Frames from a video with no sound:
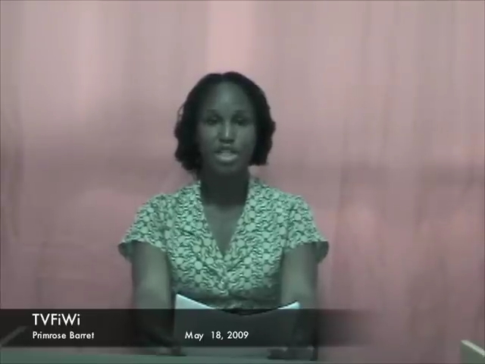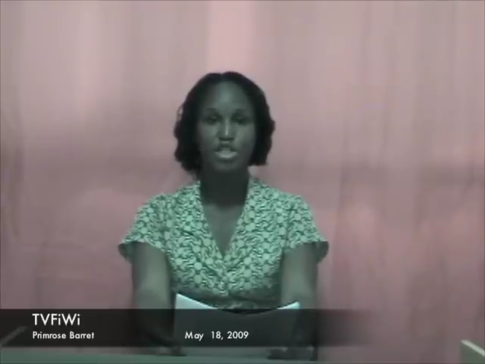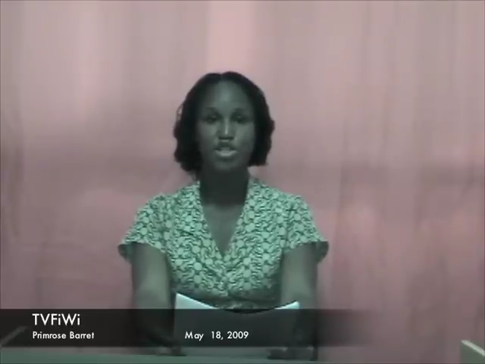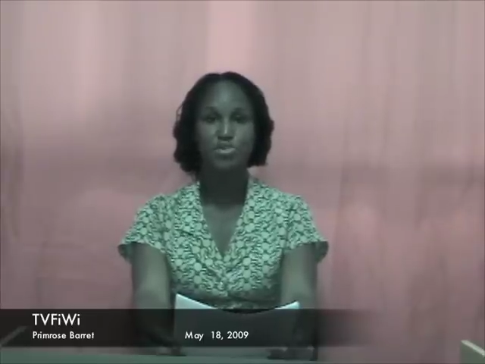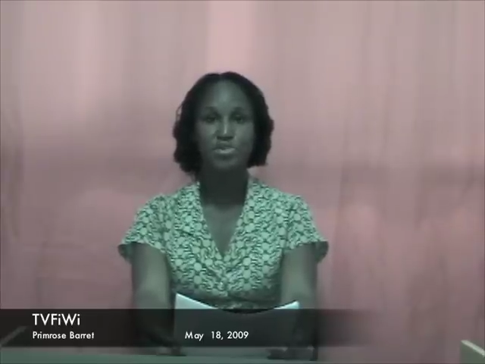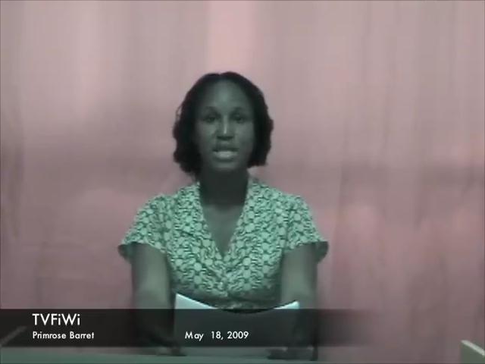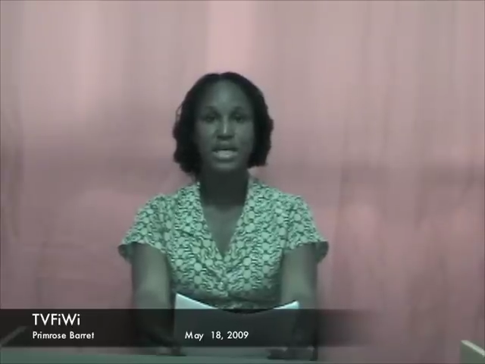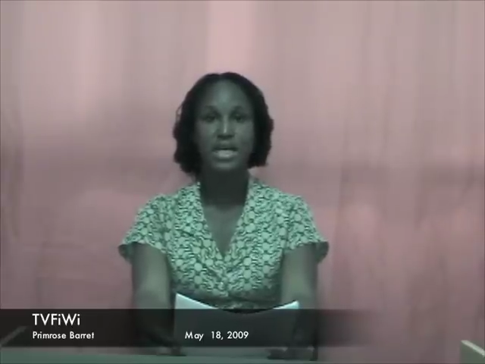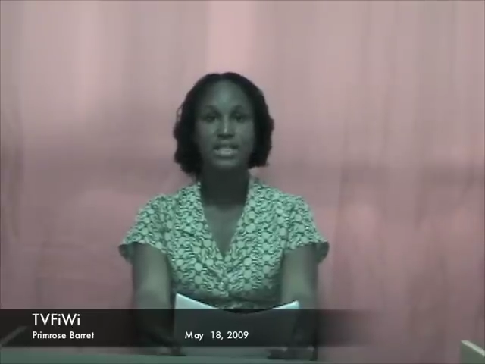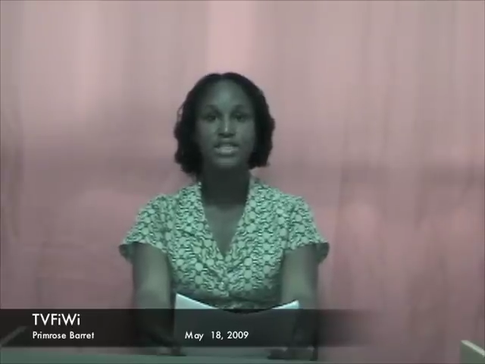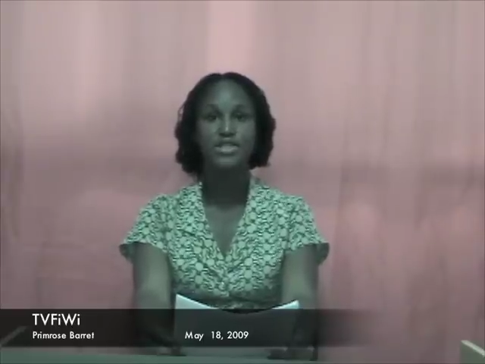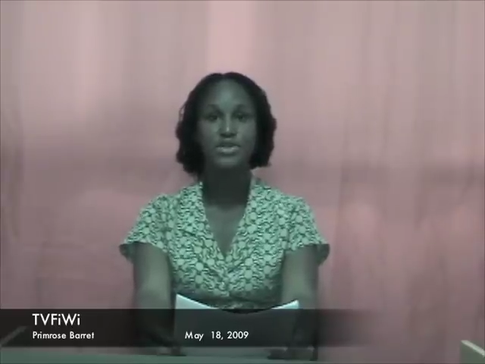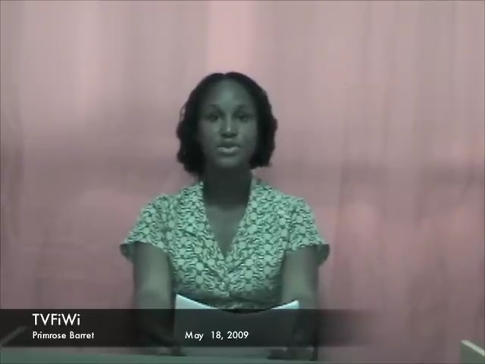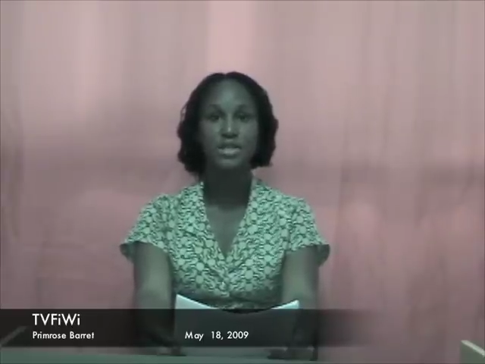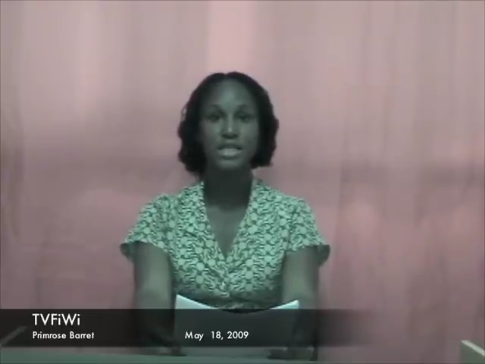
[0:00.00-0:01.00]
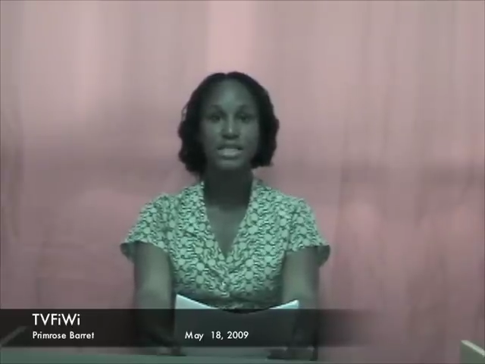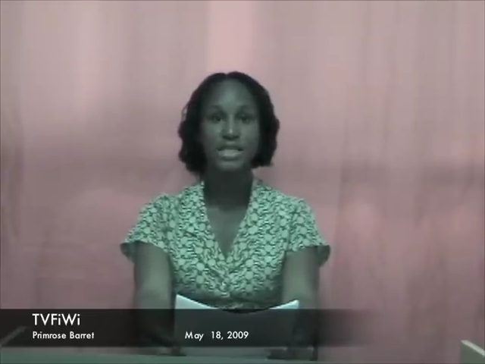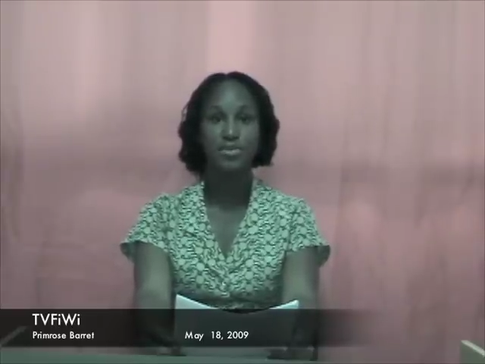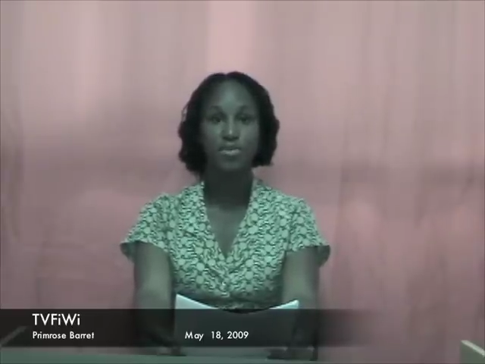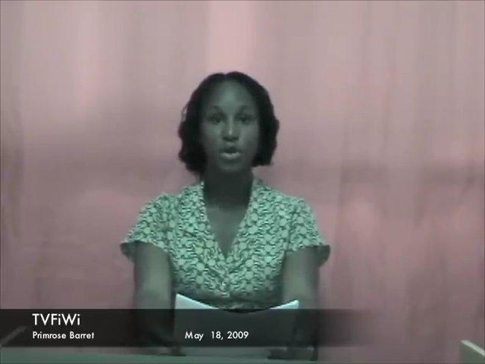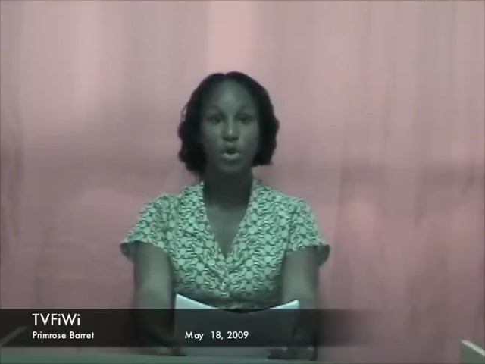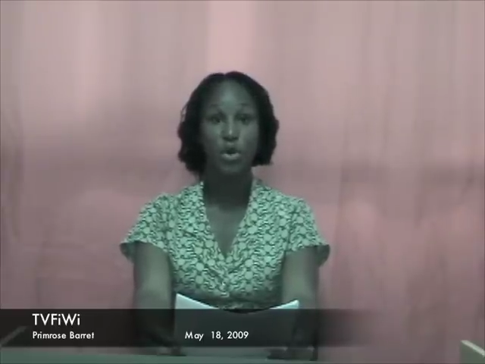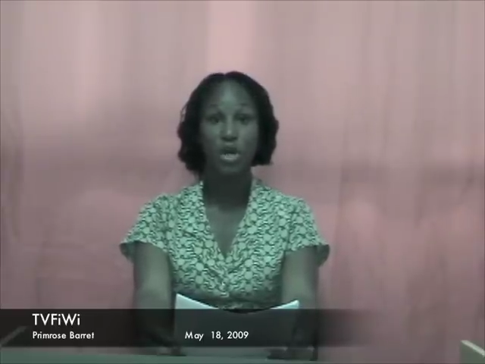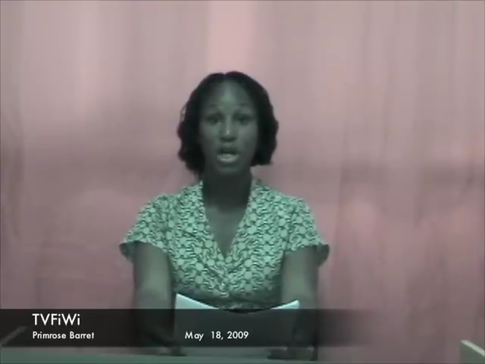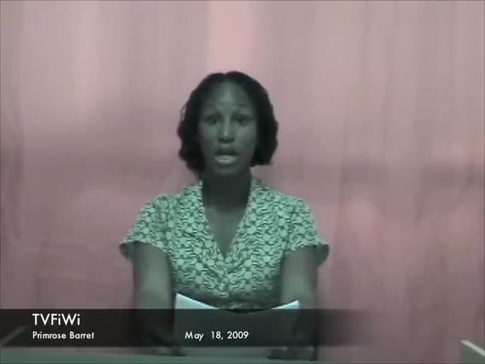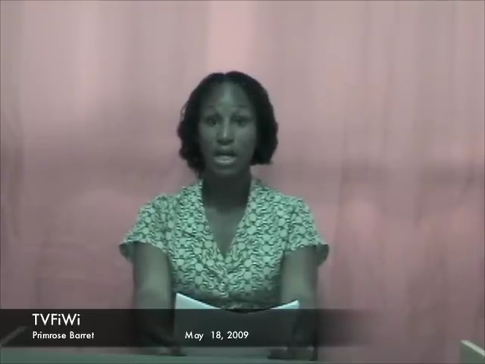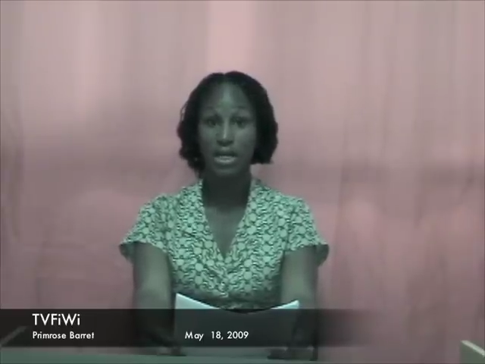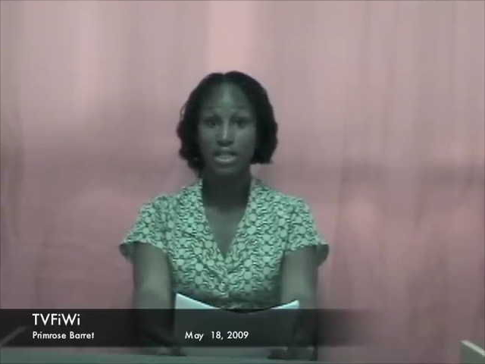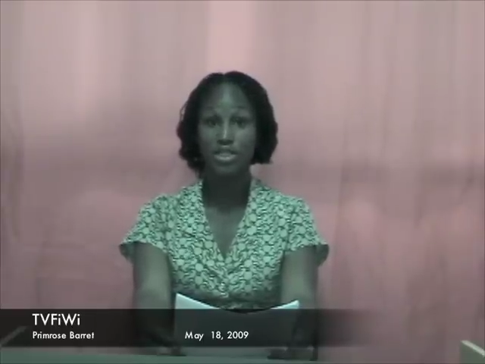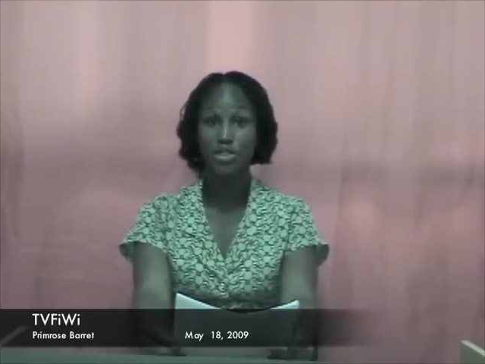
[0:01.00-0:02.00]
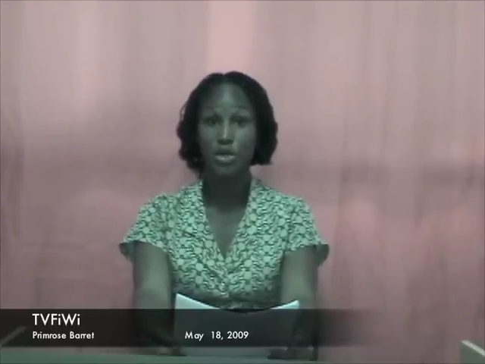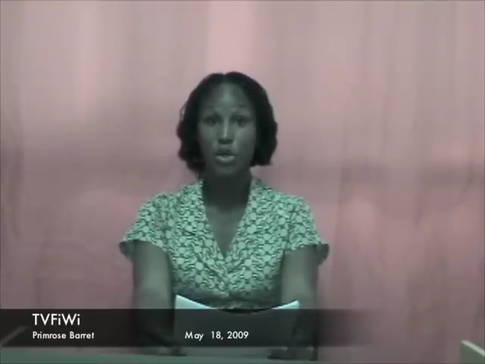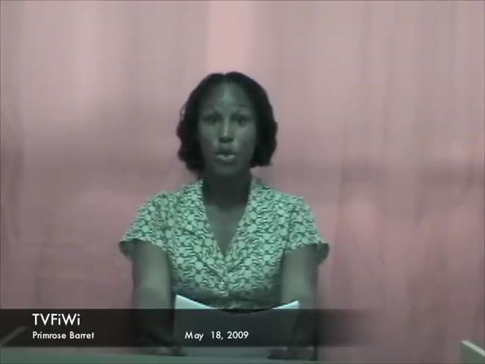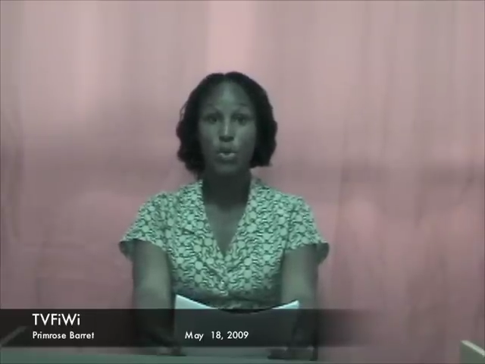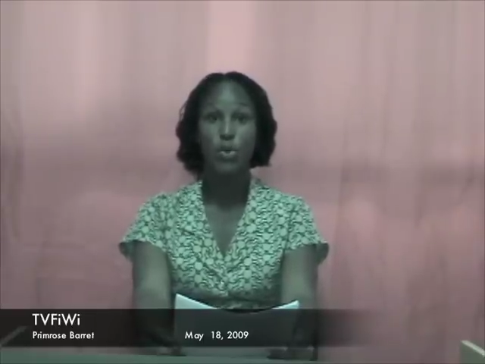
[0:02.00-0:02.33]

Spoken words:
The Jamaican student then will go to college,